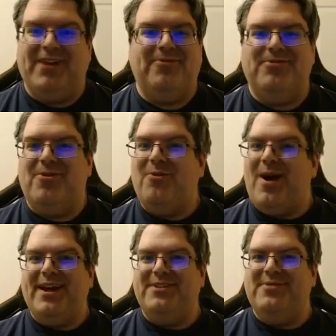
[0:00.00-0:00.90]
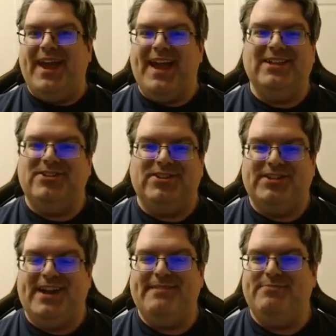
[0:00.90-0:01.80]
don't know why you can't just
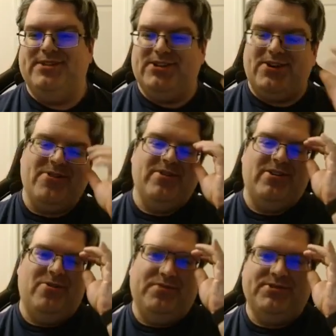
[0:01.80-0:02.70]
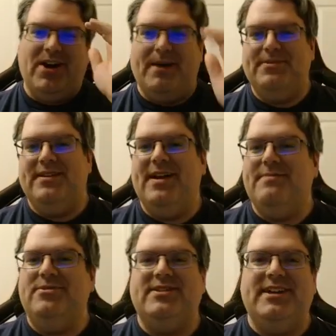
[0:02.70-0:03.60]
type the star in over top of the
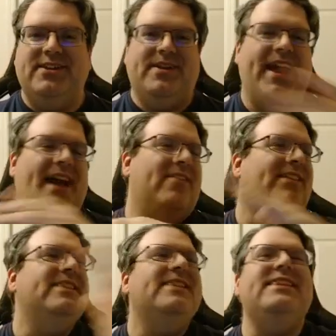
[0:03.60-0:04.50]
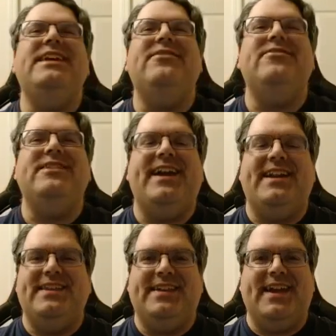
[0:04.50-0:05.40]
numbers like you can on literally
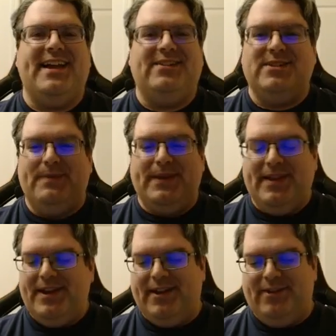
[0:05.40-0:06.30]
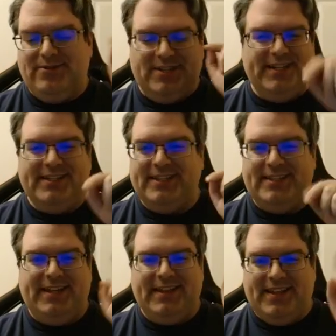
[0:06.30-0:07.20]
anything else, but there you go. Just hit
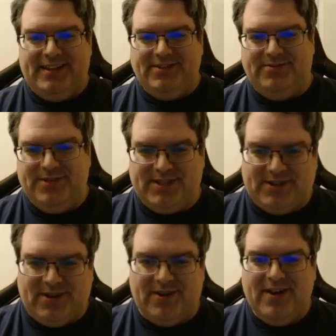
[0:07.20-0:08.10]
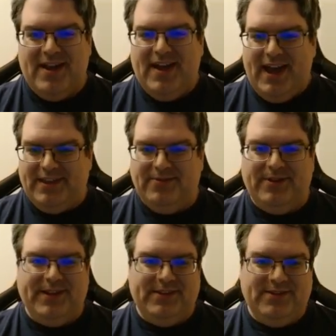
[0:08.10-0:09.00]
delete, then do the star, and you
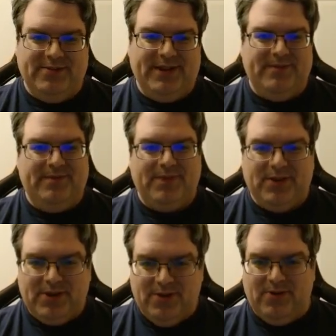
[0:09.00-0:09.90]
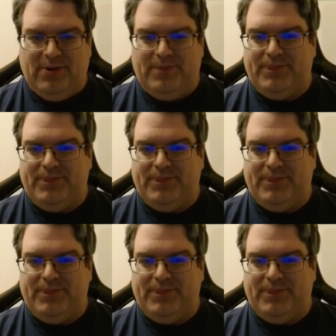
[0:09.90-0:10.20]
can do it. Cool.